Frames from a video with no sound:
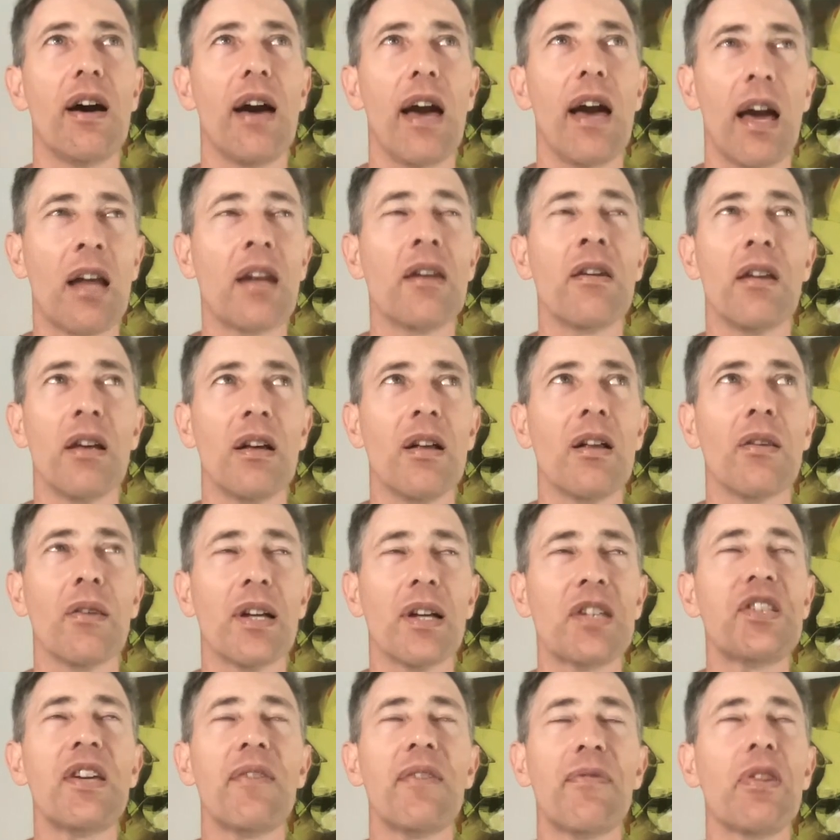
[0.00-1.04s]
And
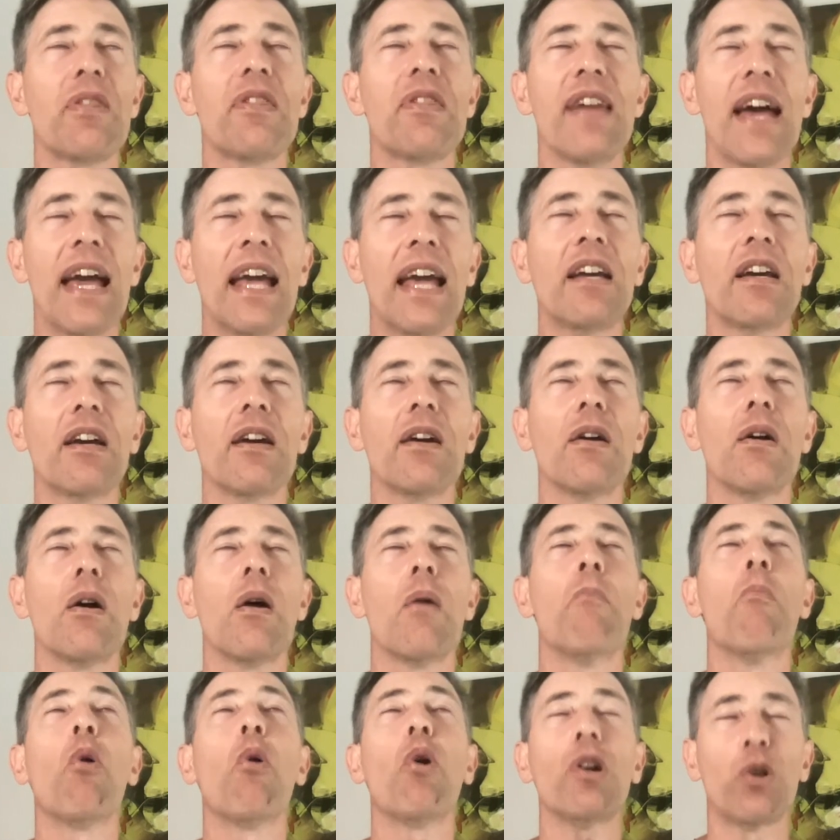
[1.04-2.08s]
let's even thank
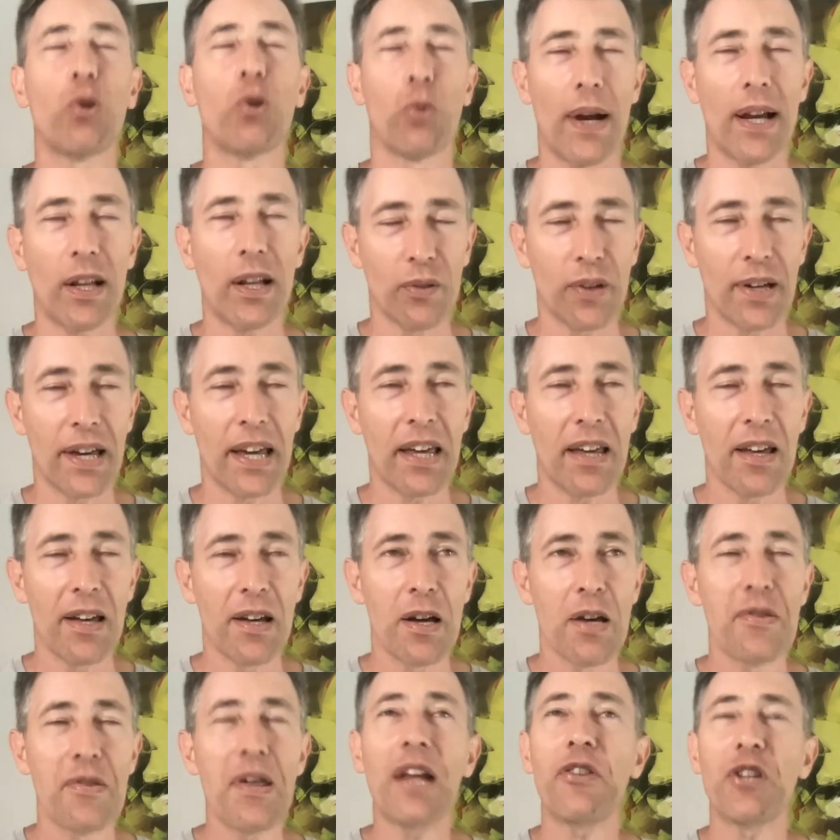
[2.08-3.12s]
more greatly
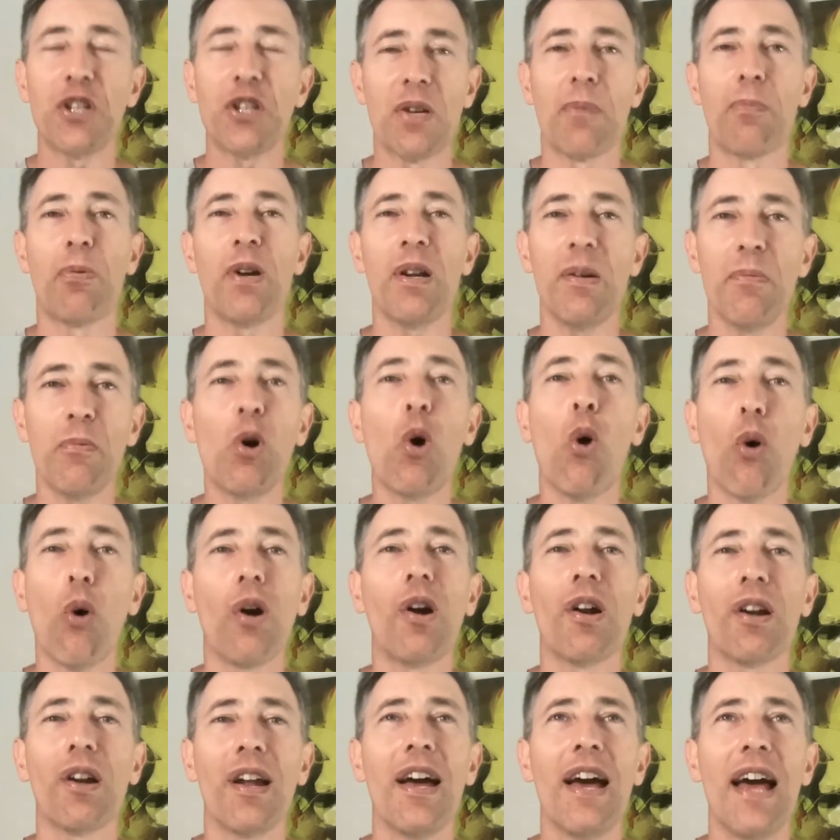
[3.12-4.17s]
that the Supreme
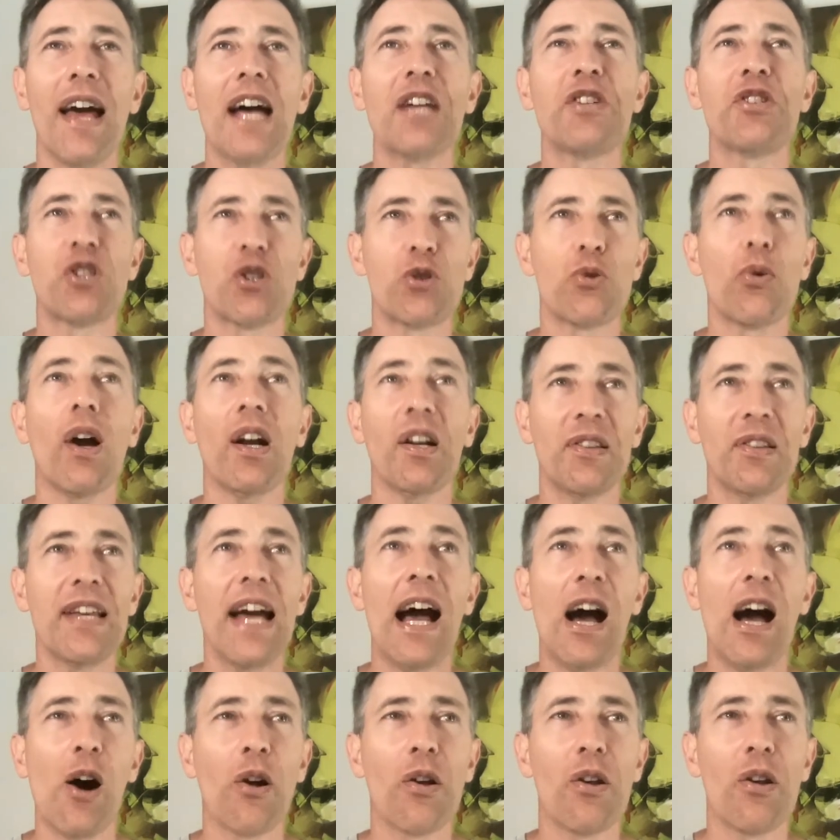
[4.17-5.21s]
Court has struck
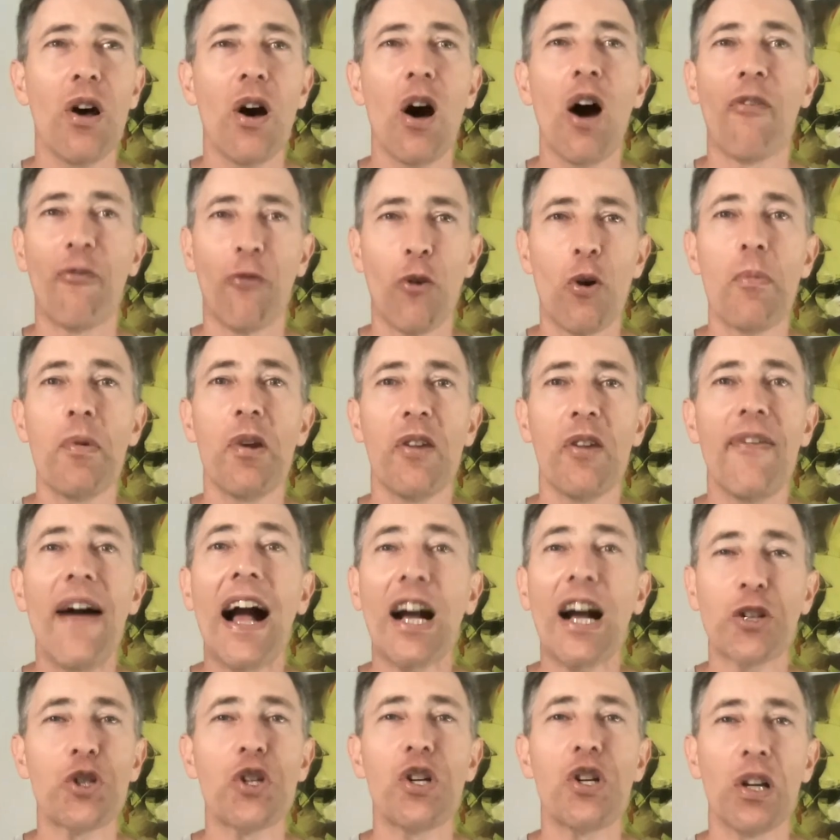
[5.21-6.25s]
down affirmative
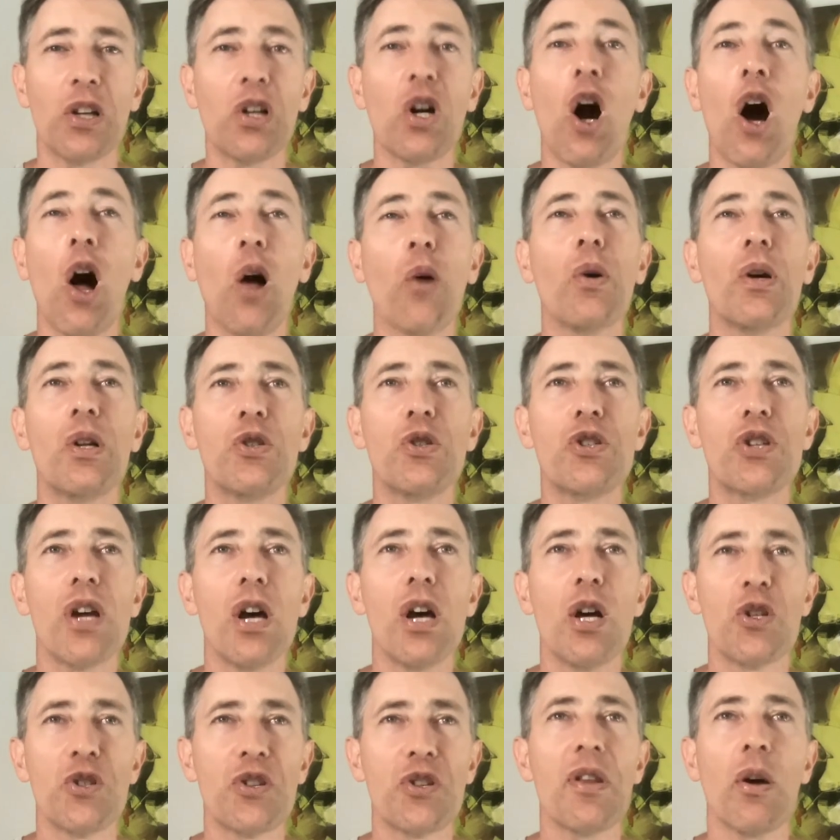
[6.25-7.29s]
action in college
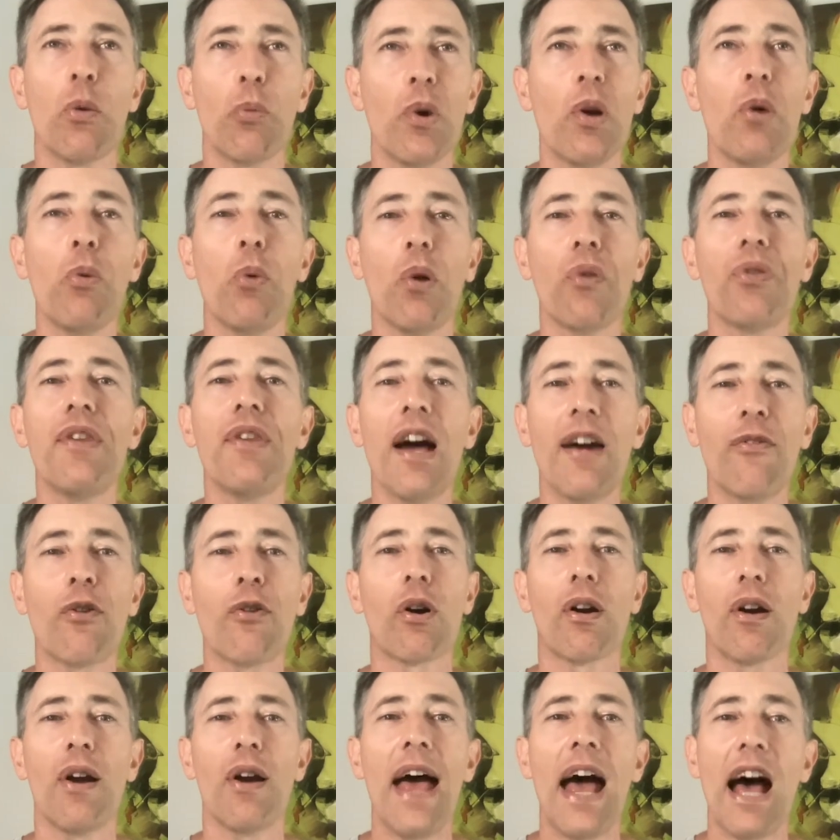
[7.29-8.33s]
so that we will
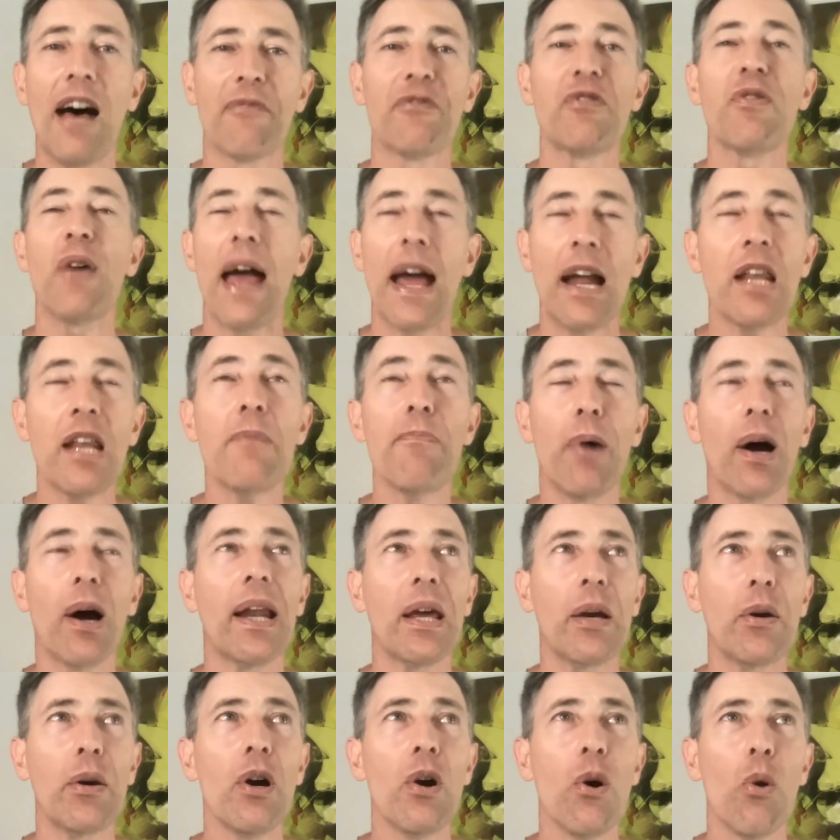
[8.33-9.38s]
never have
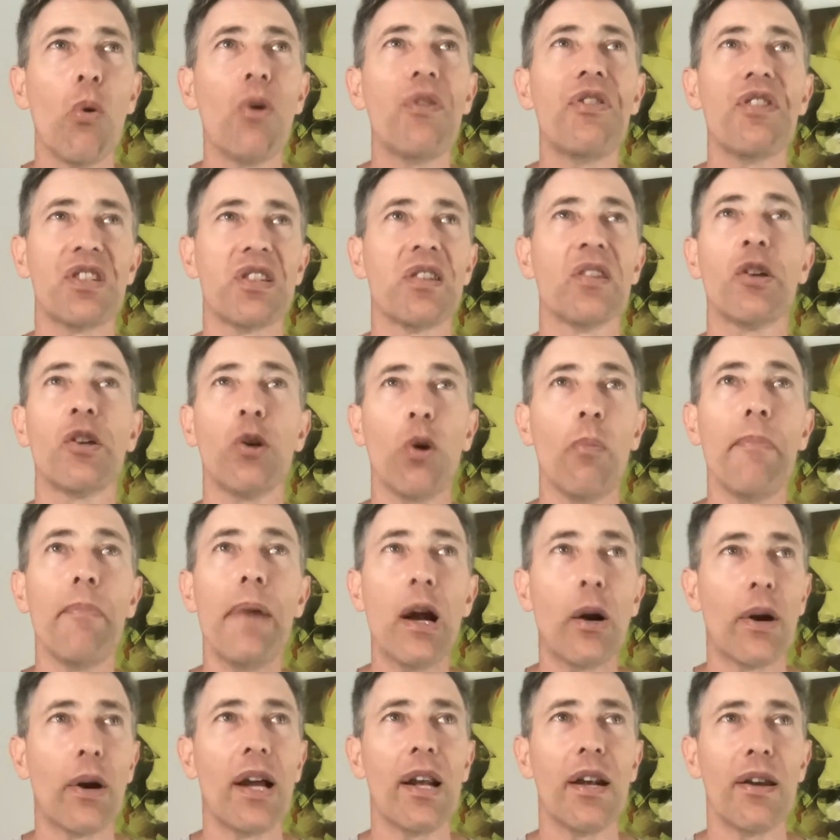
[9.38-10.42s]
anybody with as little
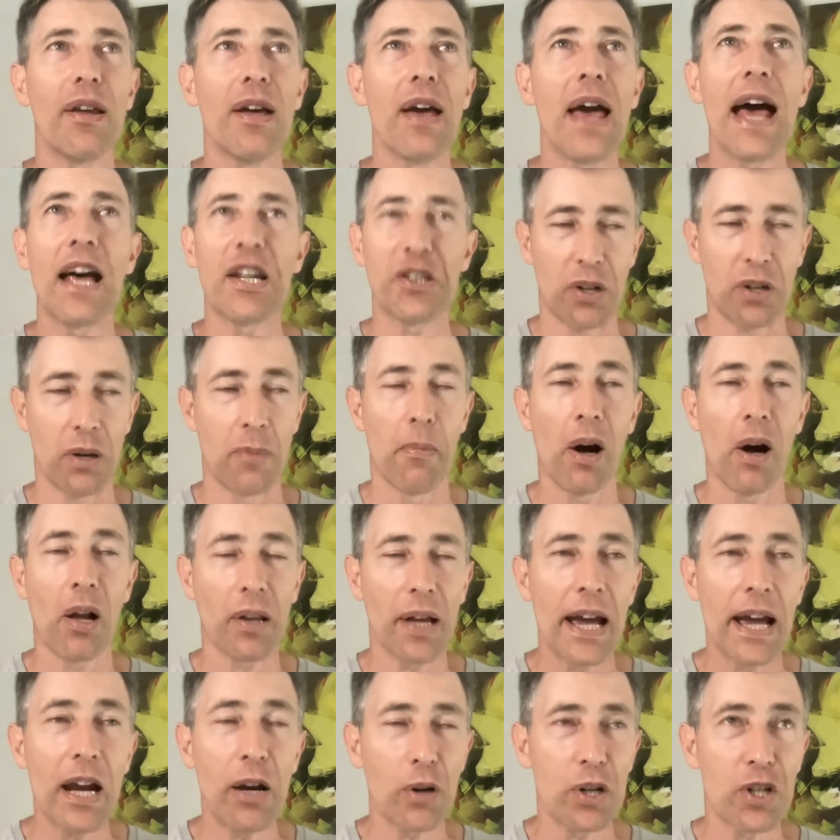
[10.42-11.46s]
merit as
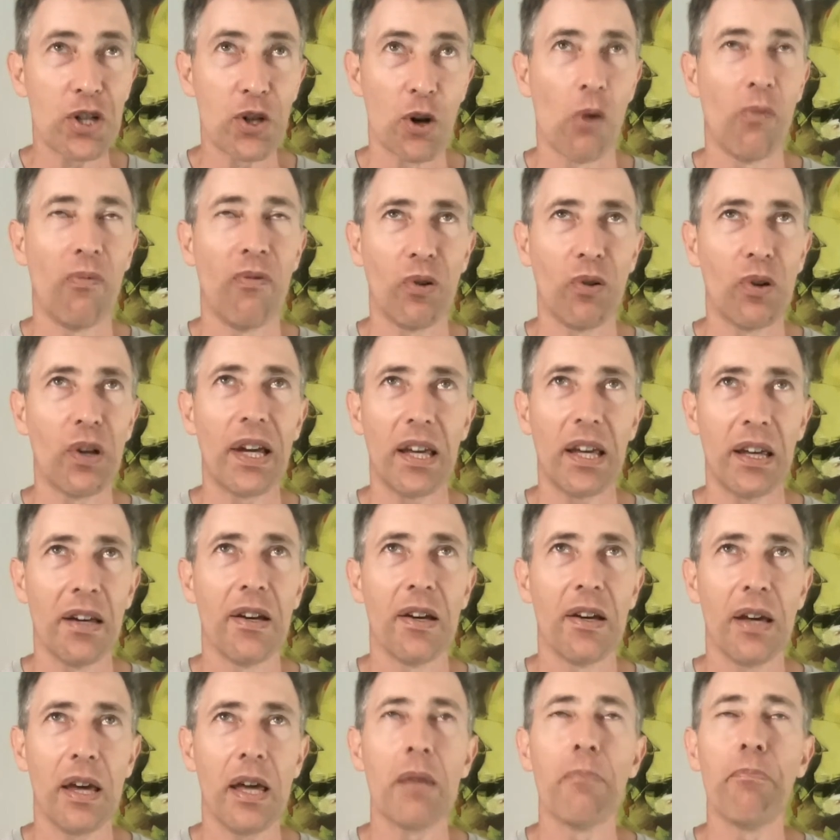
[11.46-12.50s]
Kamala Harris, hopefully,
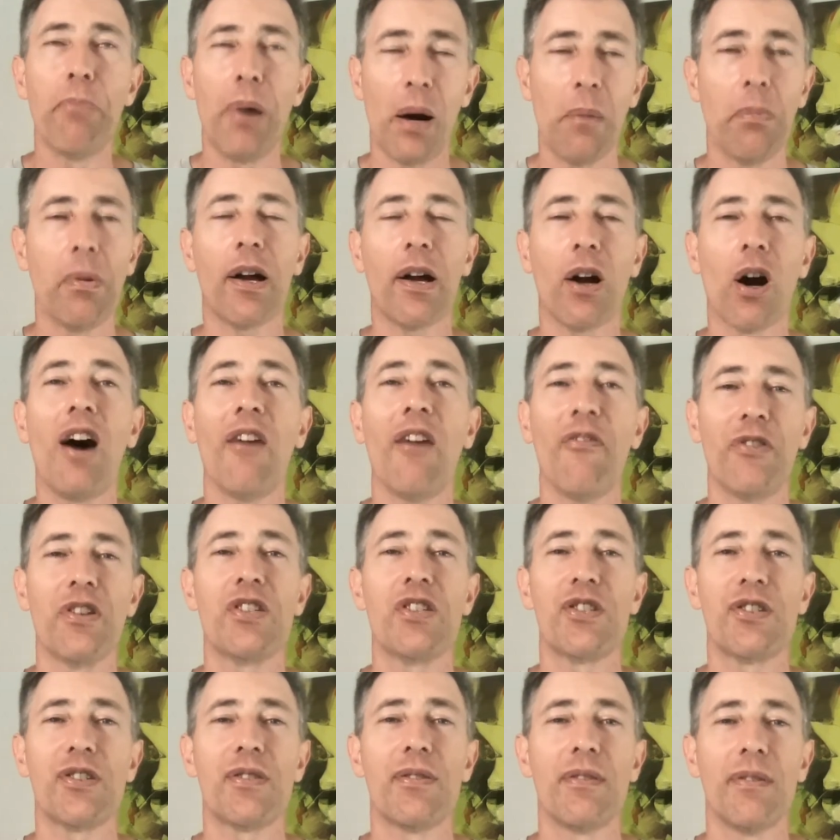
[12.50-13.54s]
in public
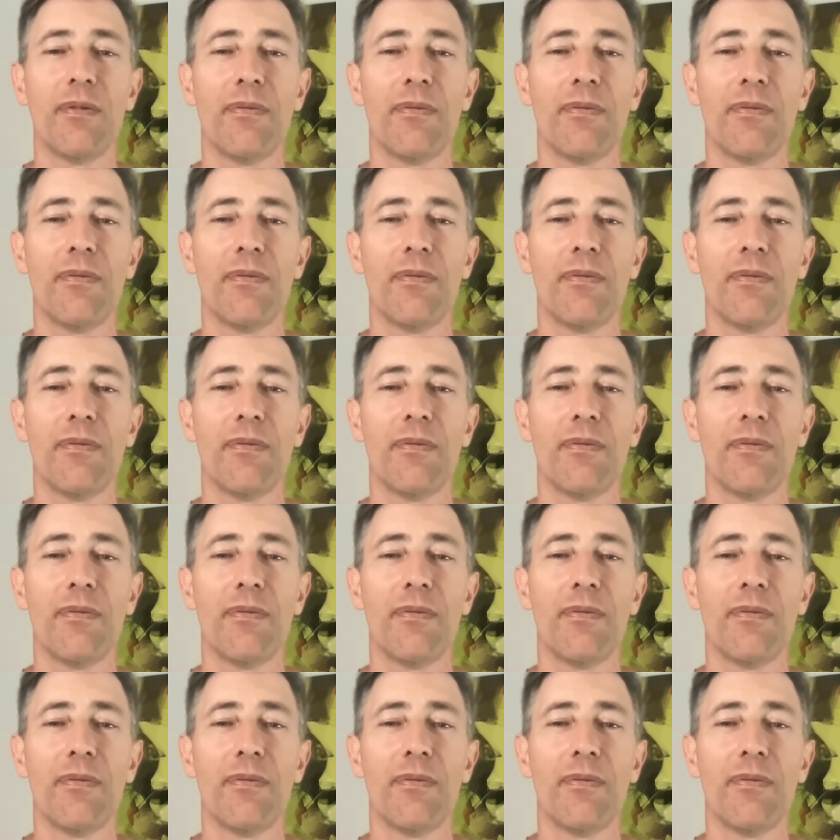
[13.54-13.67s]
office.